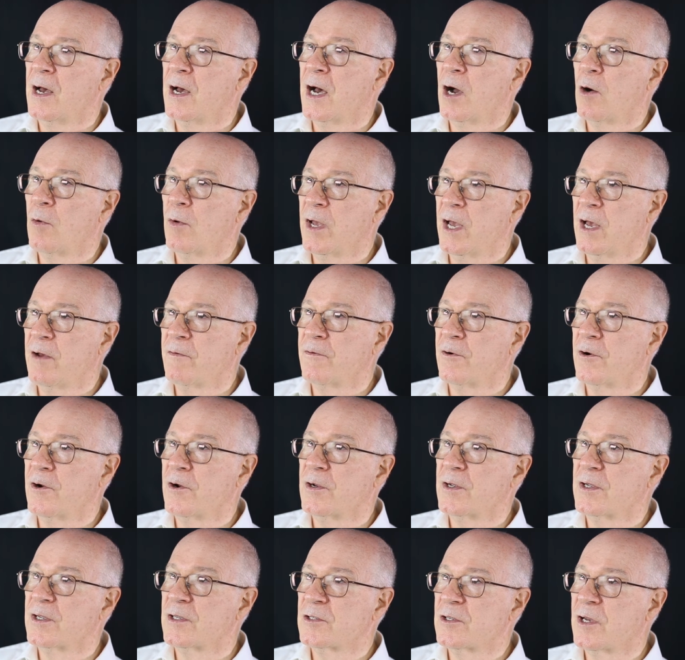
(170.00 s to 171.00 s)

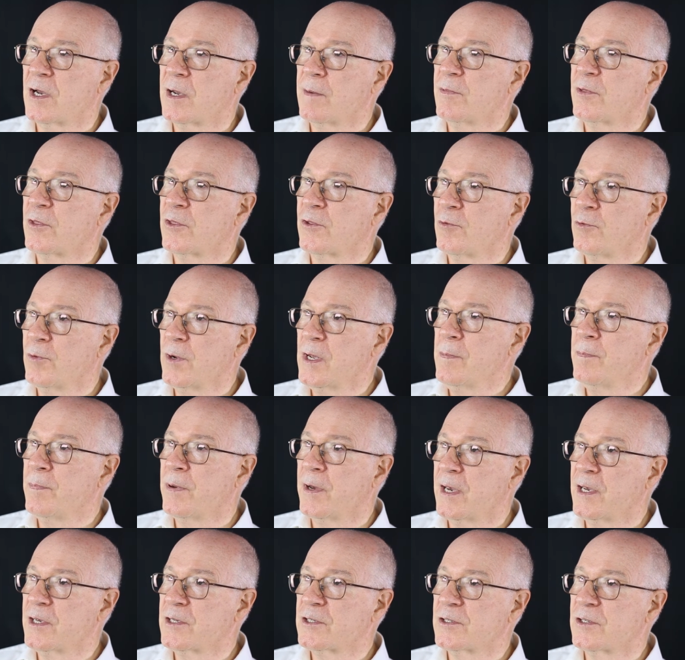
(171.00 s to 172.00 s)
However, Type 3
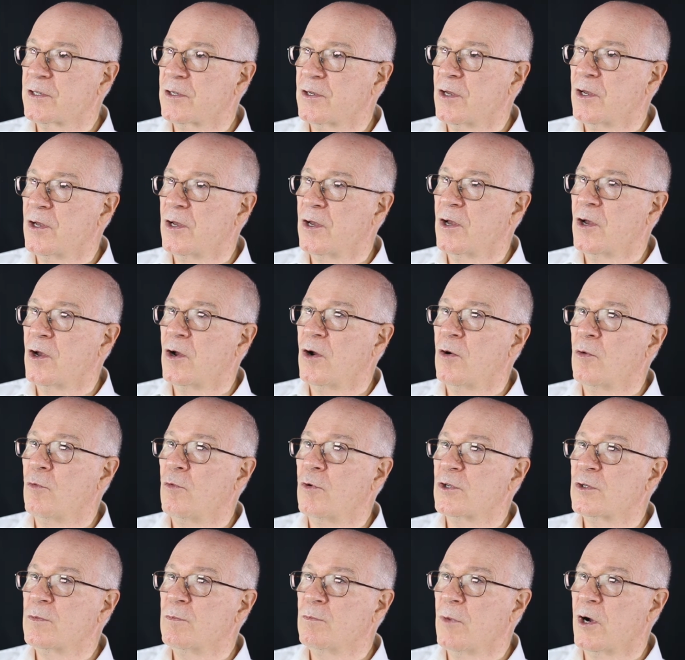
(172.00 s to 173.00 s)
paste
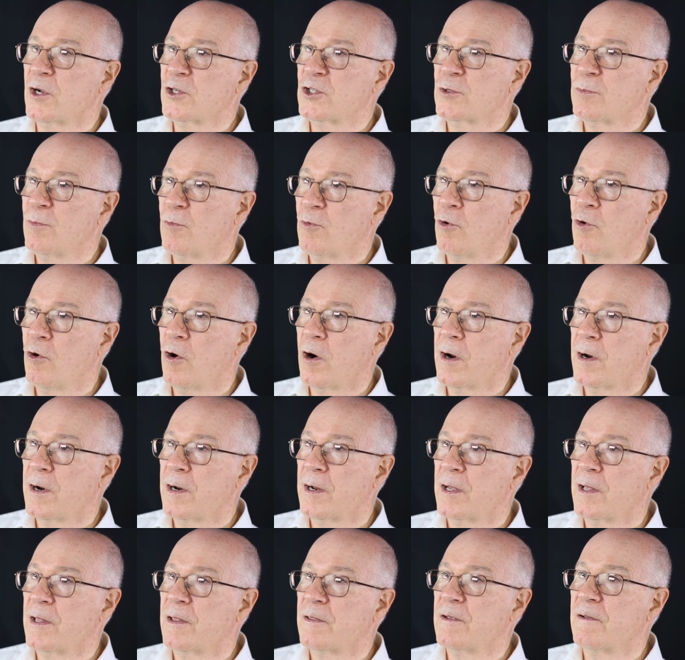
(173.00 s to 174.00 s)
was much more
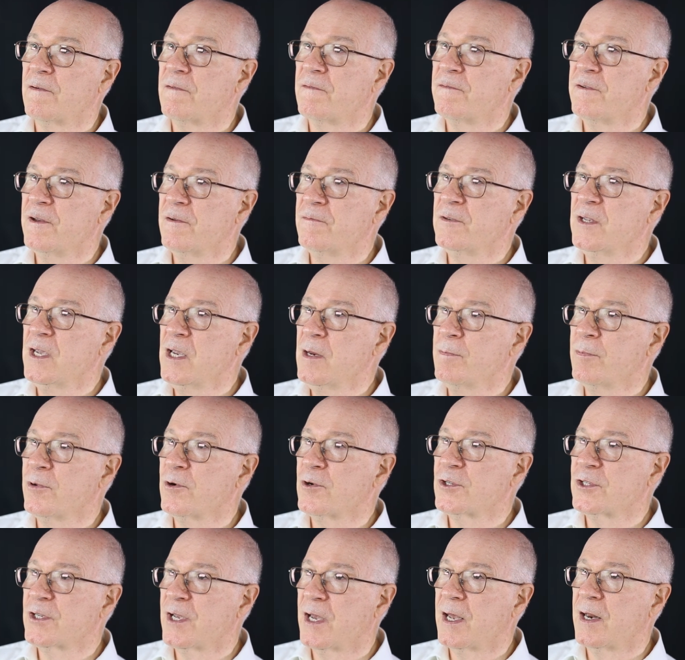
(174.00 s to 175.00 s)
than
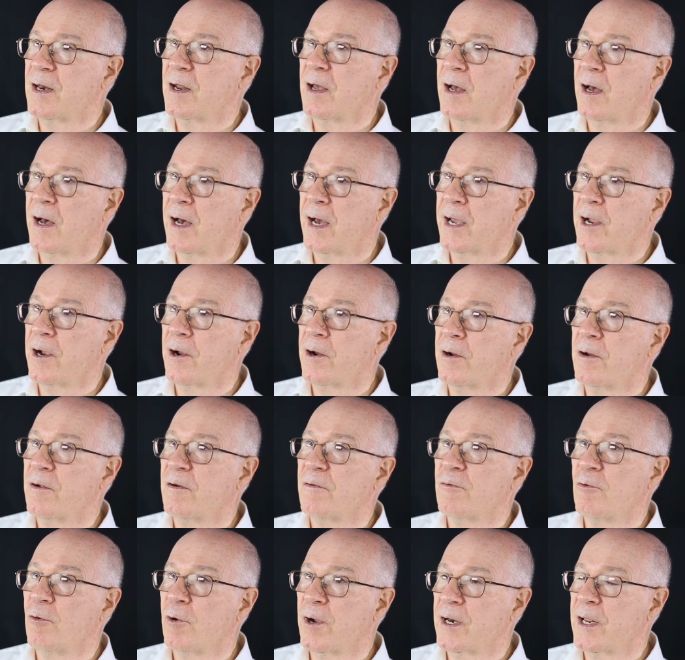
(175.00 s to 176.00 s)
15% higher
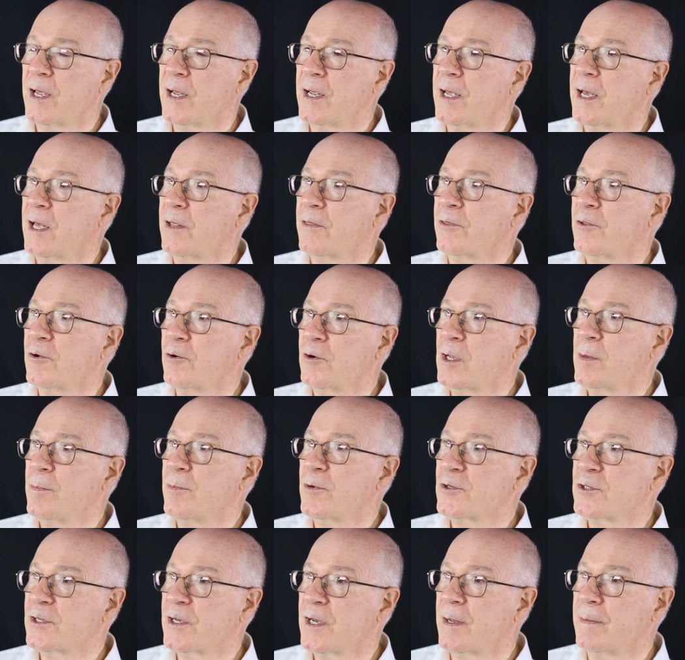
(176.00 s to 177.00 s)
voiding at
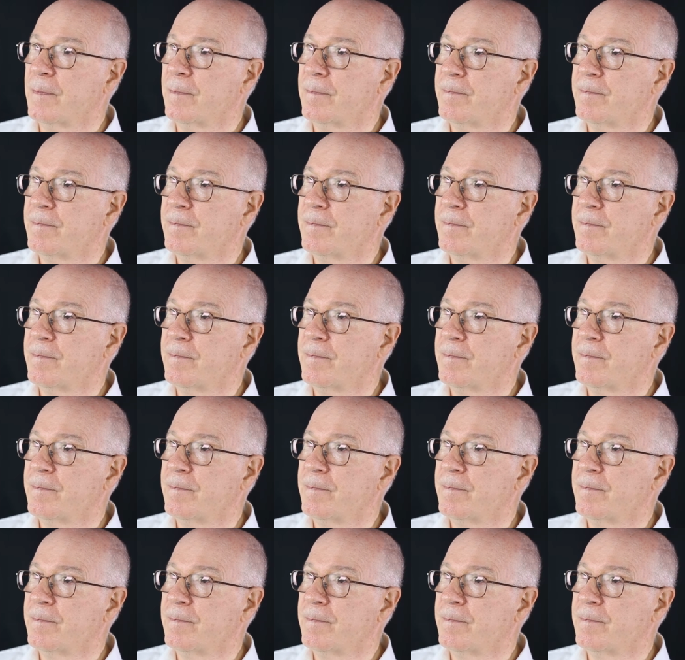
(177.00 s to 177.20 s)
30%.